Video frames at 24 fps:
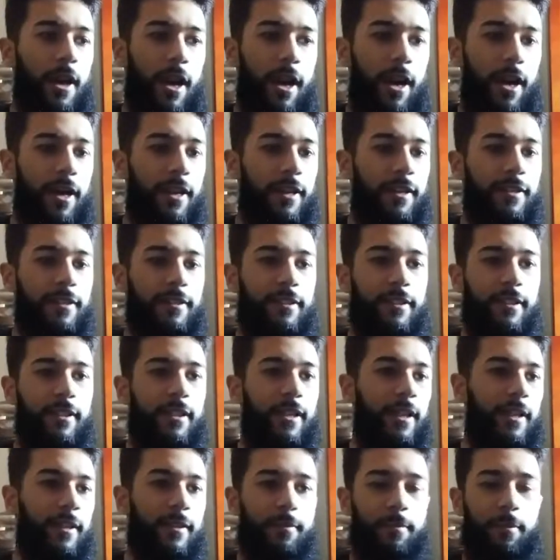I
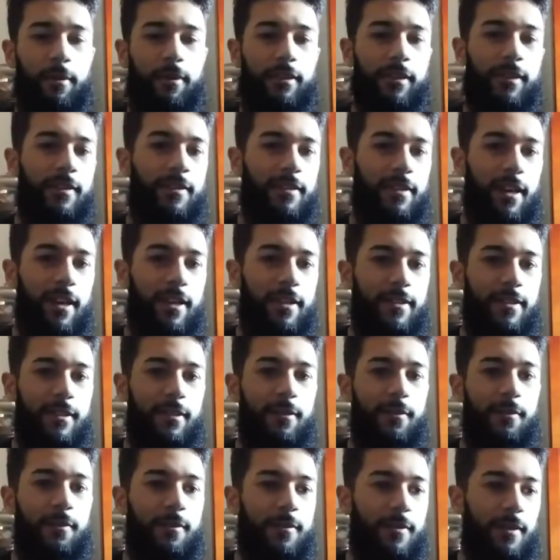didn't expect these guys to
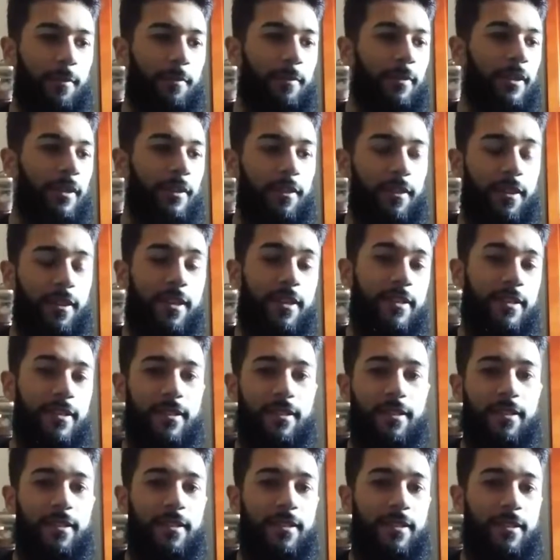do something
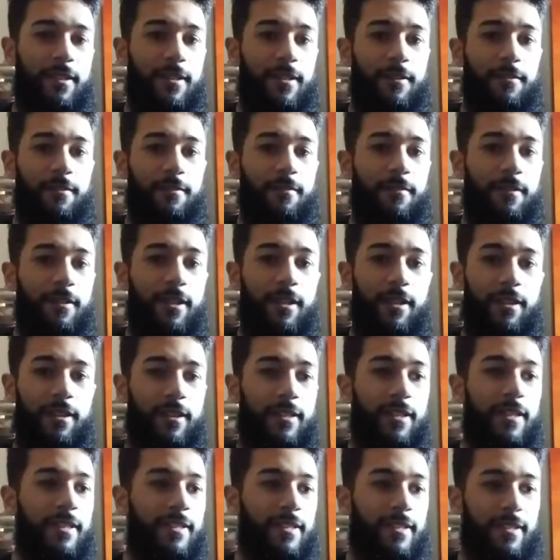this
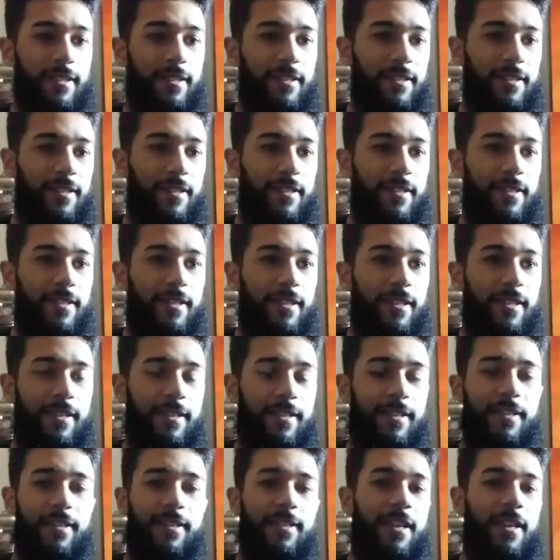just
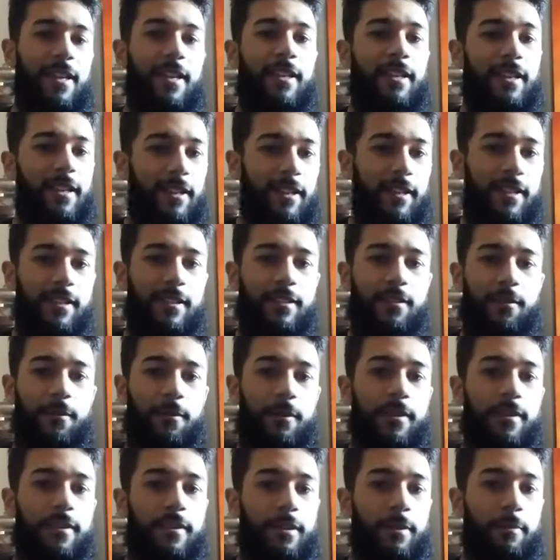insane. Like, it's
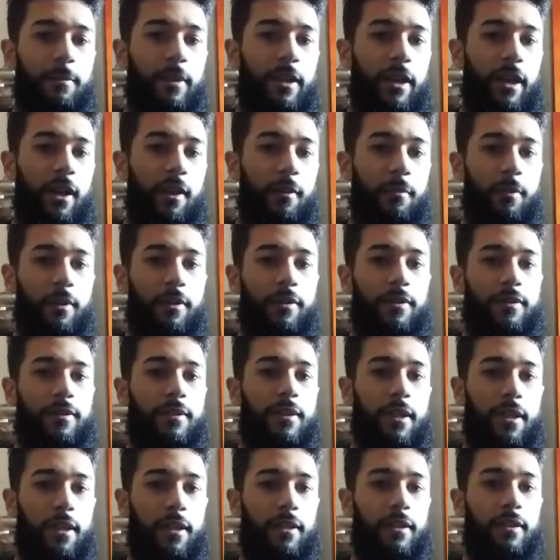crazy to me how much
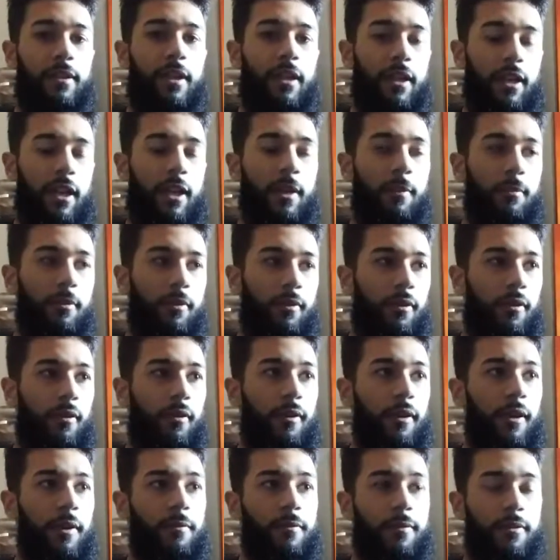they came
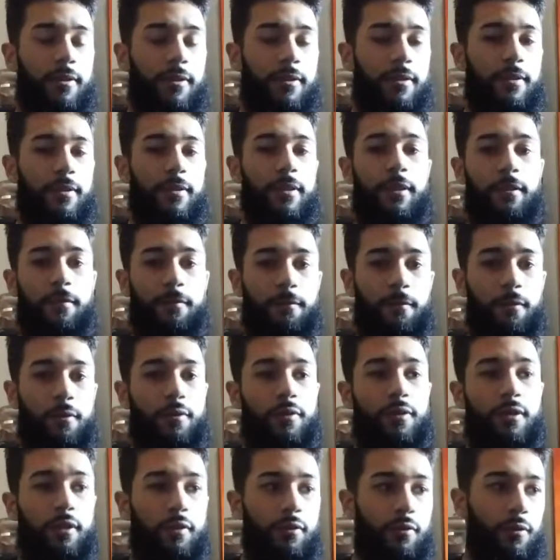along ever since the
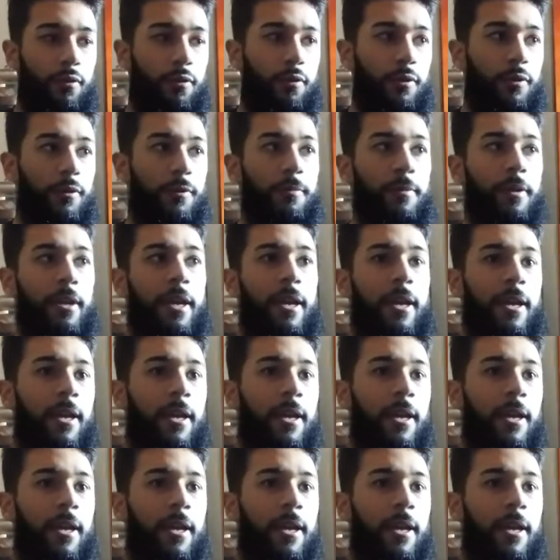first Disorder.